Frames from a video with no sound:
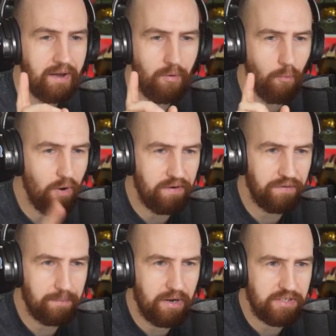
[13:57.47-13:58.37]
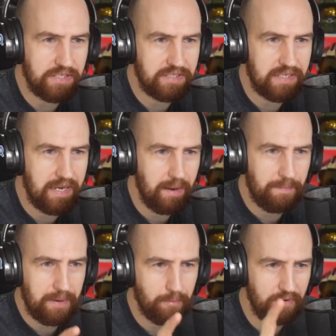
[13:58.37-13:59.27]
Wonderful emojis here,
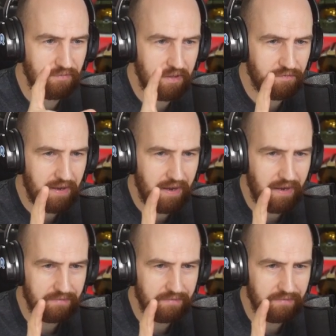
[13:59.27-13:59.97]
people with love hearts.